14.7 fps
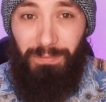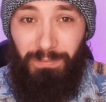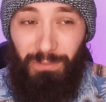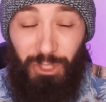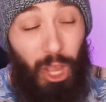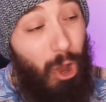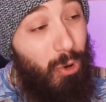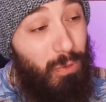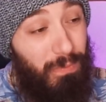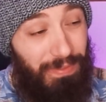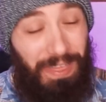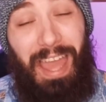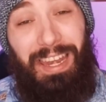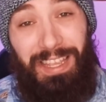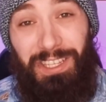So
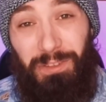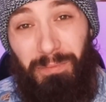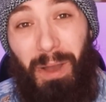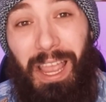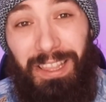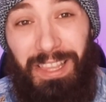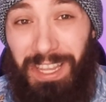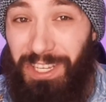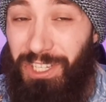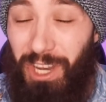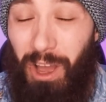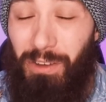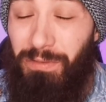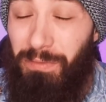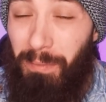that is my list
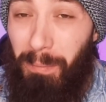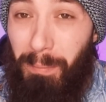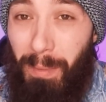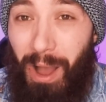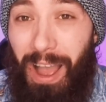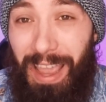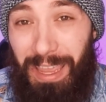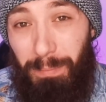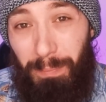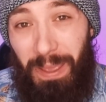of my